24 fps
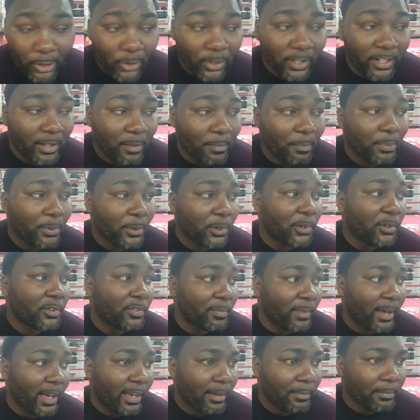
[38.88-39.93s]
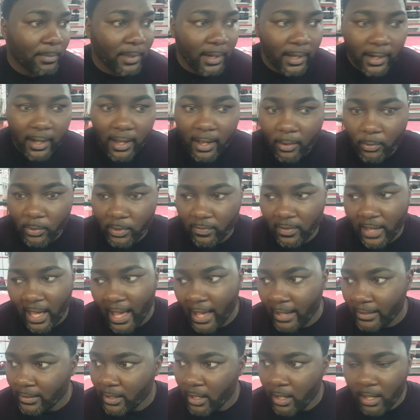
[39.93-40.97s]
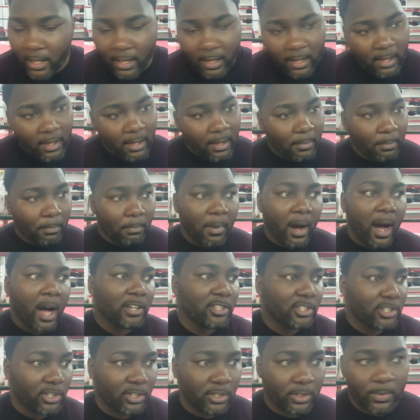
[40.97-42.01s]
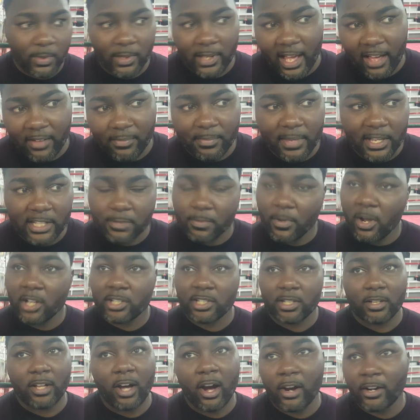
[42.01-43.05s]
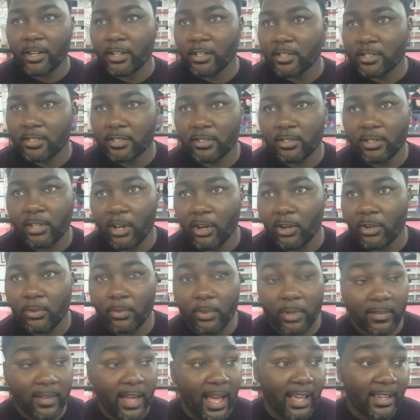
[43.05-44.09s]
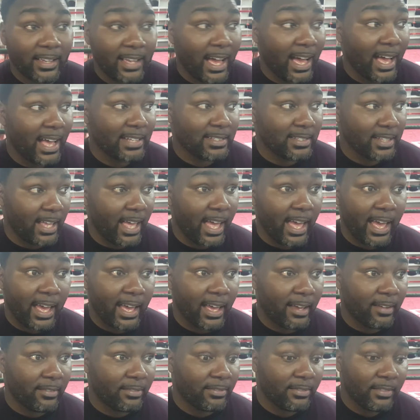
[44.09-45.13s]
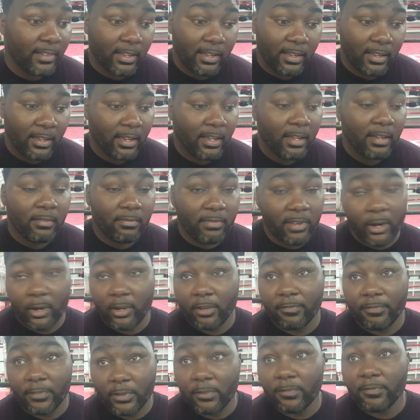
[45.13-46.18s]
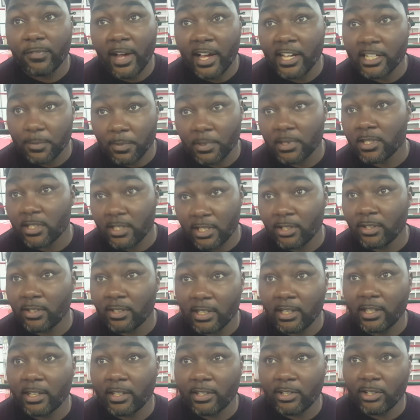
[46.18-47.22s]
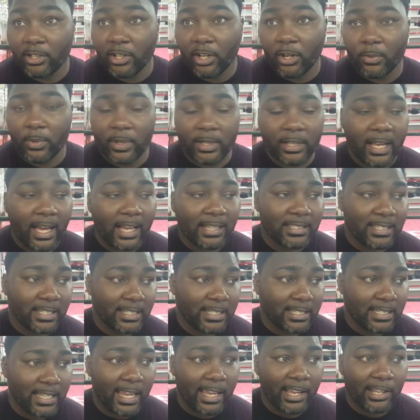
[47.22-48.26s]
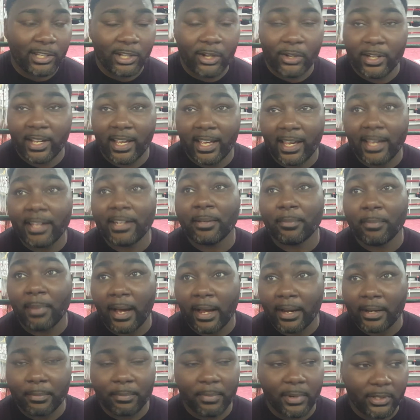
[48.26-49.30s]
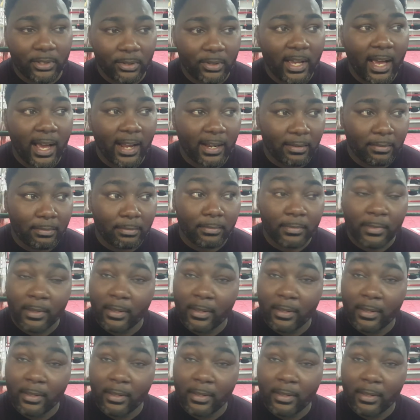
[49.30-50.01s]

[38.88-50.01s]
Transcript: New and improved, man, but we got boxers, we got mixed martial artists, you know, we got guys that have very few fights but still good, you know. We're not just saying no to anybody, but you gotta